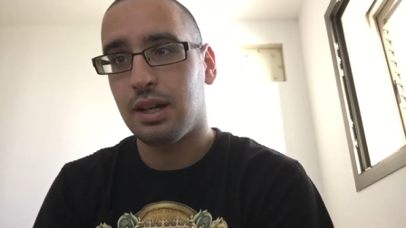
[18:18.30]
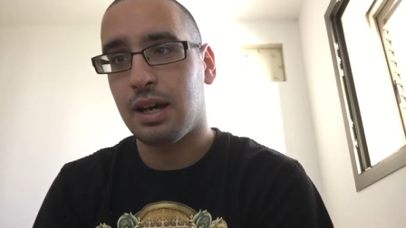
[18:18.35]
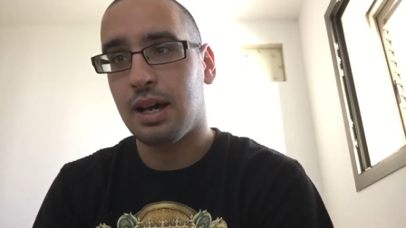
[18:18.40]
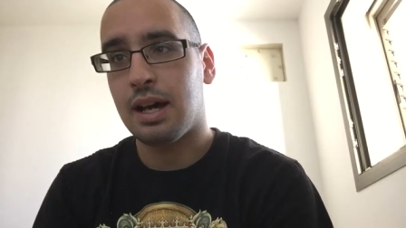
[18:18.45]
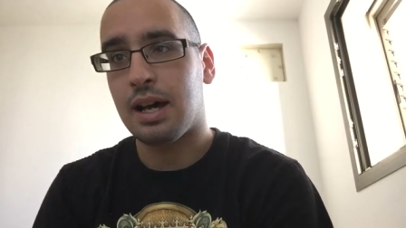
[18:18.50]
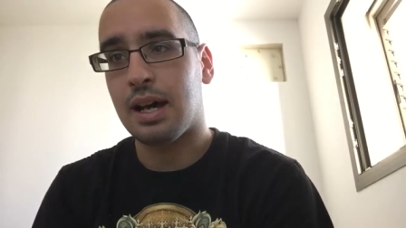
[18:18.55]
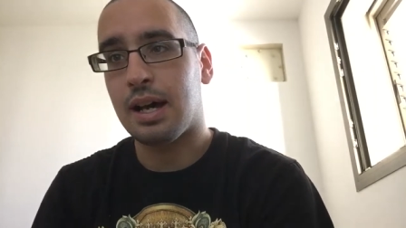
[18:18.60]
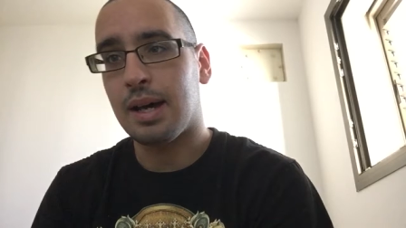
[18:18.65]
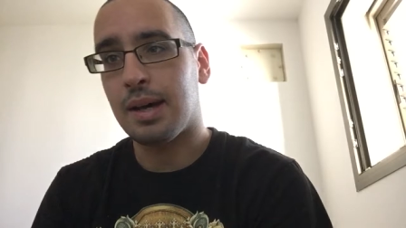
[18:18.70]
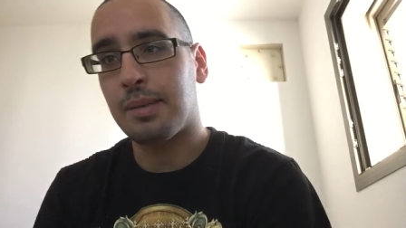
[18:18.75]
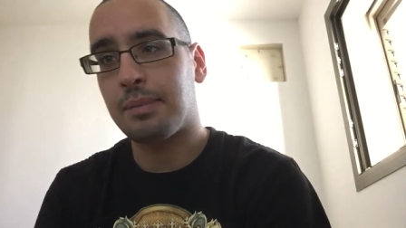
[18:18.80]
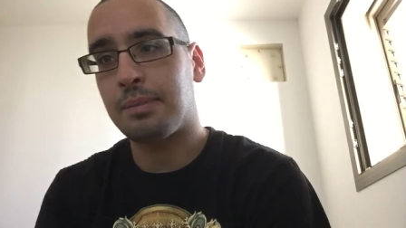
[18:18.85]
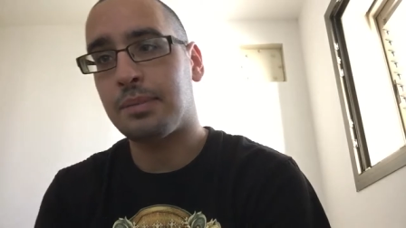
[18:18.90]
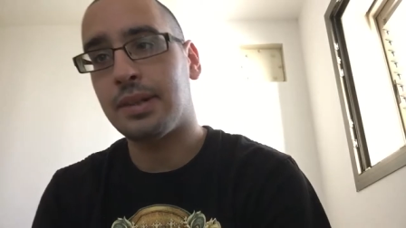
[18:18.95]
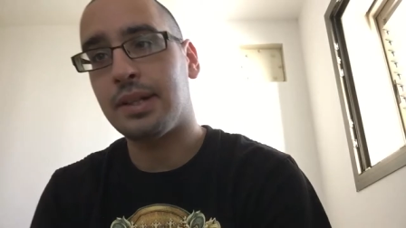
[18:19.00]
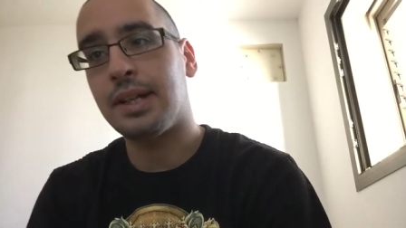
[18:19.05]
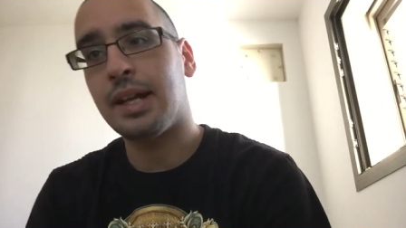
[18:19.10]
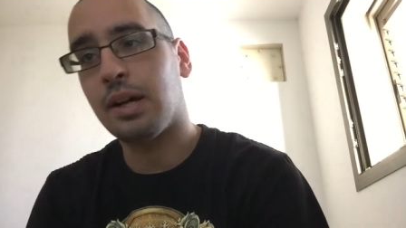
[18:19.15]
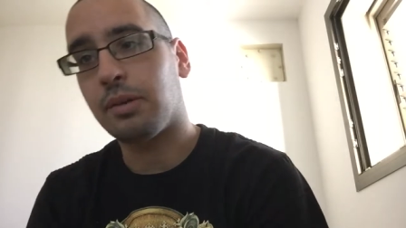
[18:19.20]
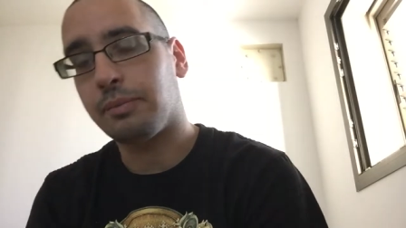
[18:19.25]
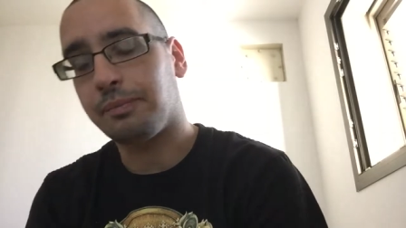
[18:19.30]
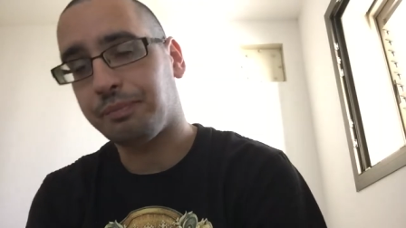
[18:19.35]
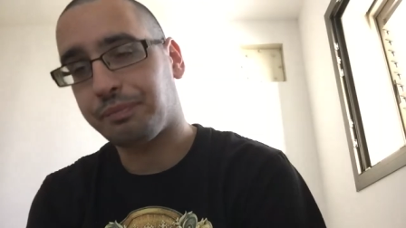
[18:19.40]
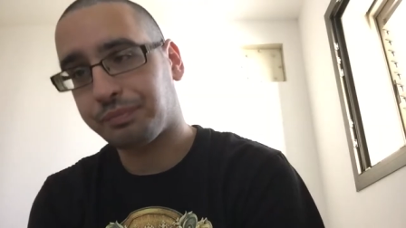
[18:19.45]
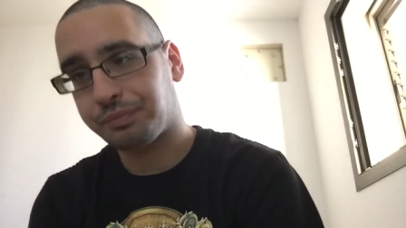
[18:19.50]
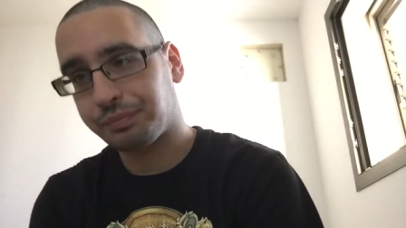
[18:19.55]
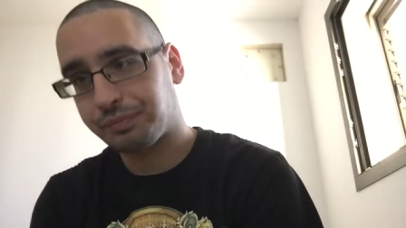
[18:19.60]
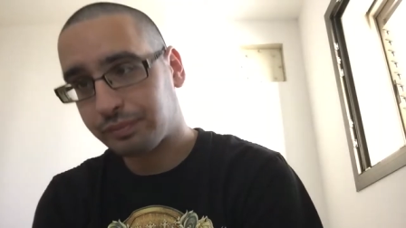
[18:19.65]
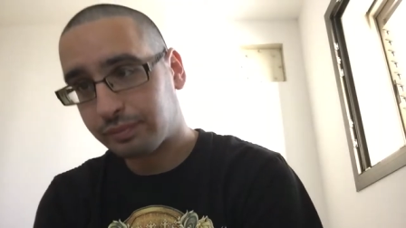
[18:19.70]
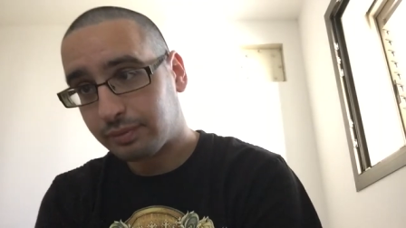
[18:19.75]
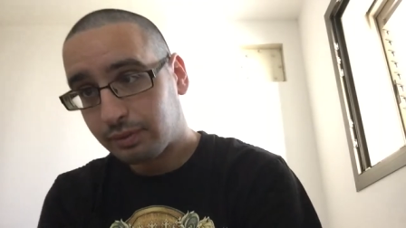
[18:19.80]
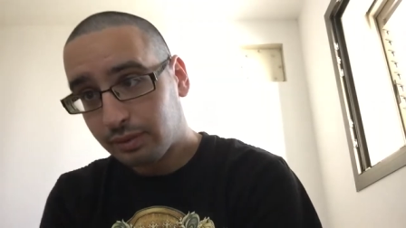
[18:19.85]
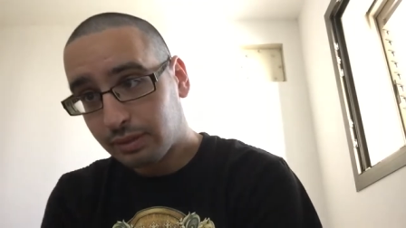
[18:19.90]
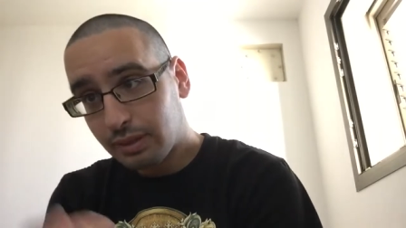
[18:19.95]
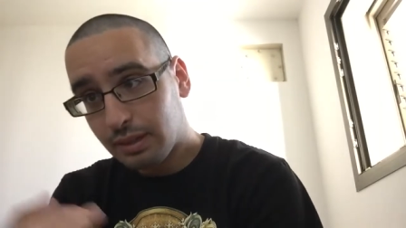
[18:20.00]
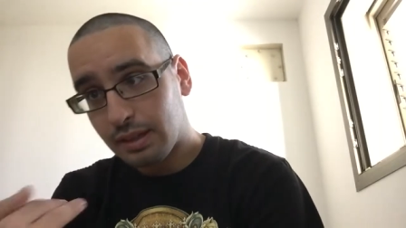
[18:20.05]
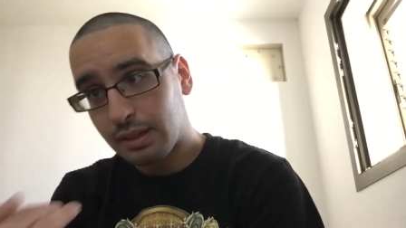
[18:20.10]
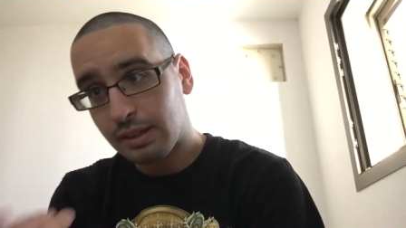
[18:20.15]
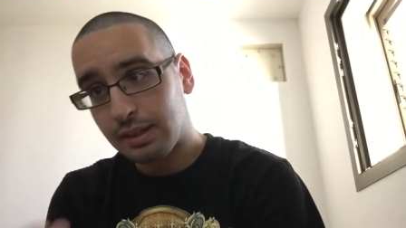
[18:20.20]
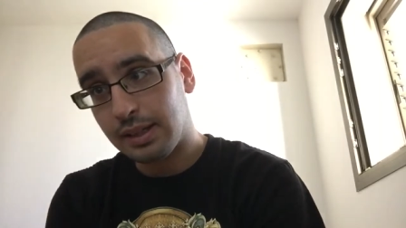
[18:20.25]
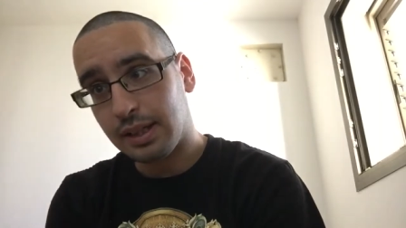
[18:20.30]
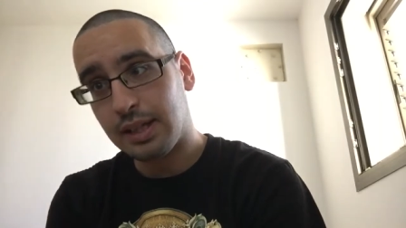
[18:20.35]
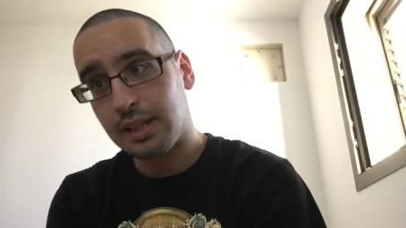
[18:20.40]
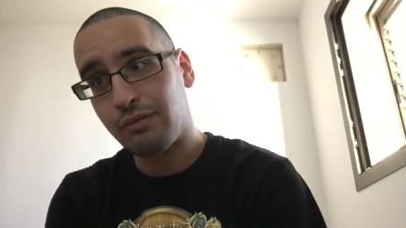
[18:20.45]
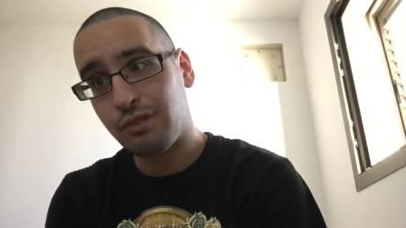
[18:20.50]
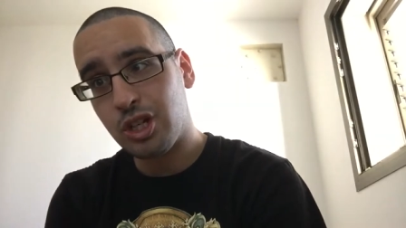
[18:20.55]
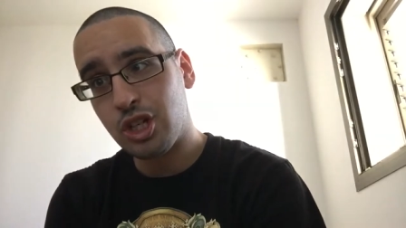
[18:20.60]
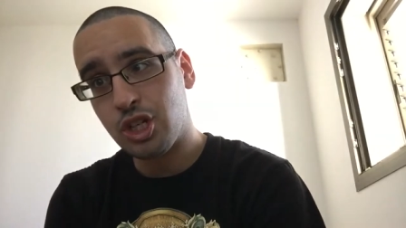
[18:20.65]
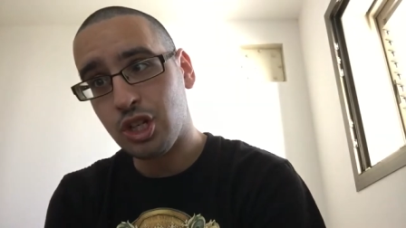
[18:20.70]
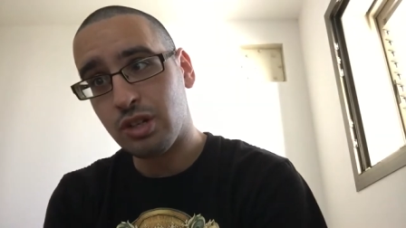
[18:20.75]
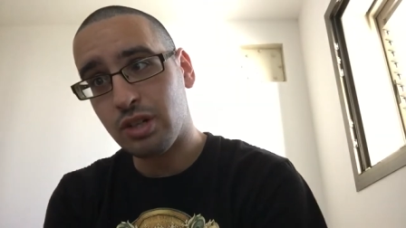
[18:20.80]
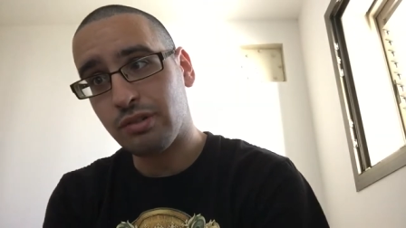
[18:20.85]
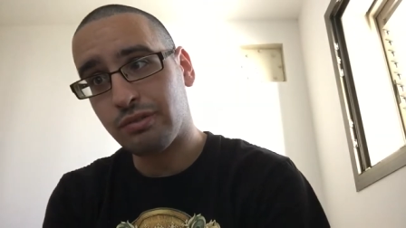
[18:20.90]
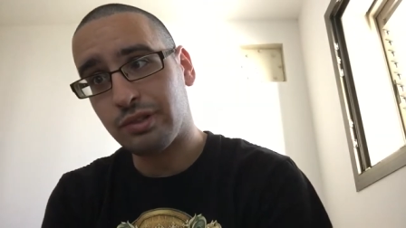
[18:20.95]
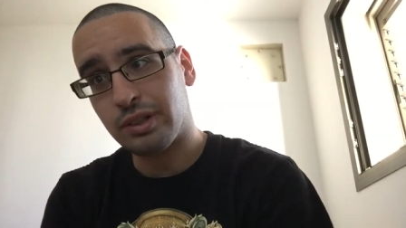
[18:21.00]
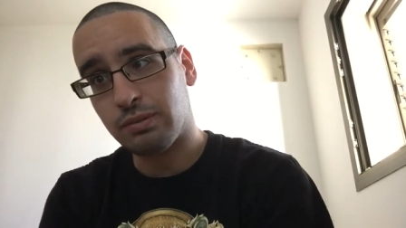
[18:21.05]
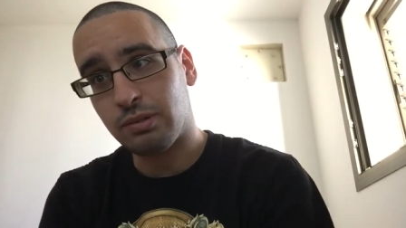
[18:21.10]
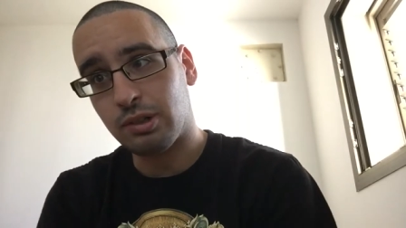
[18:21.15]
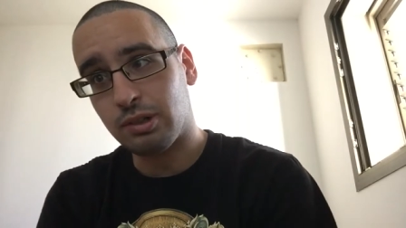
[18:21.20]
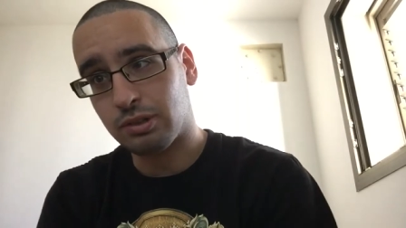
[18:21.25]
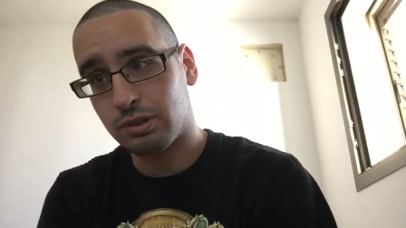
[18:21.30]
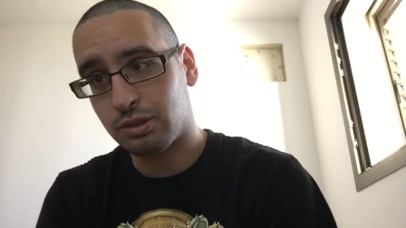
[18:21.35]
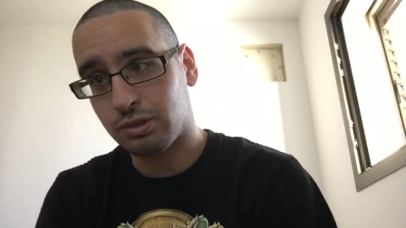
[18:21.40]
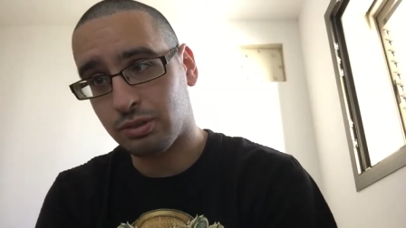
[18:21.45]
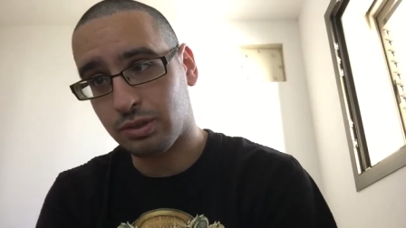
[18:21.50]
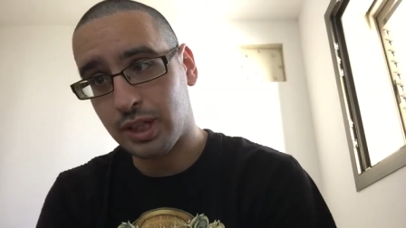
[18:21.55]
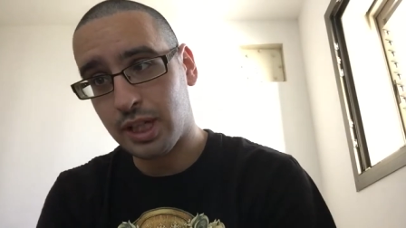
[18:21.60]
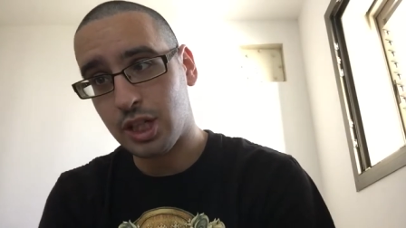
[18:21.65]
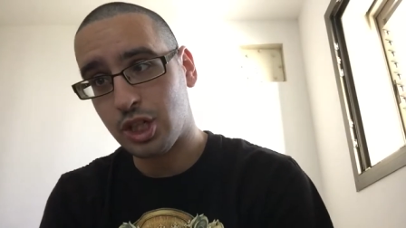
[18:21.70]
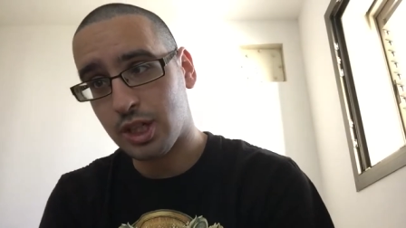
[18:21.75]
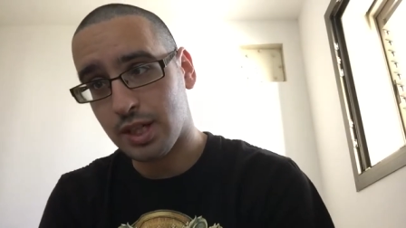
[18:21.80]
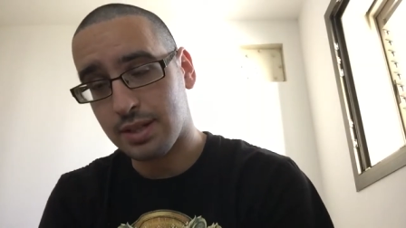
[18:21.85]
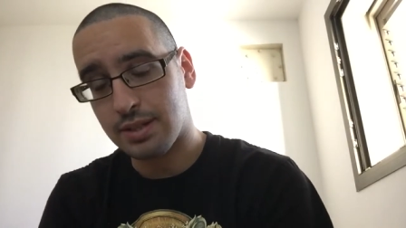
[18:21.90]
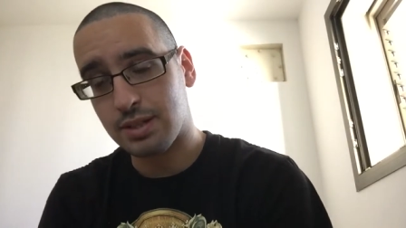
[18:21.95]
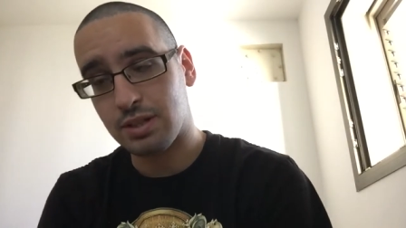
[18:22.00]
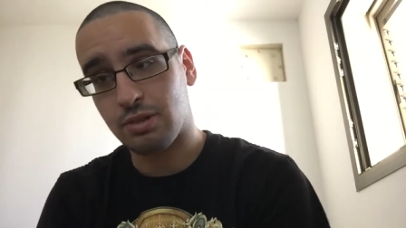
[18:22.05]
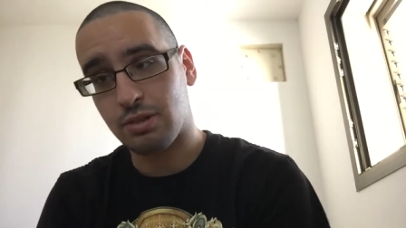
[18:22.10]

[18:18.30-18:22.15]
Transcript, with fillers: Uh, now, the division of the world to nations,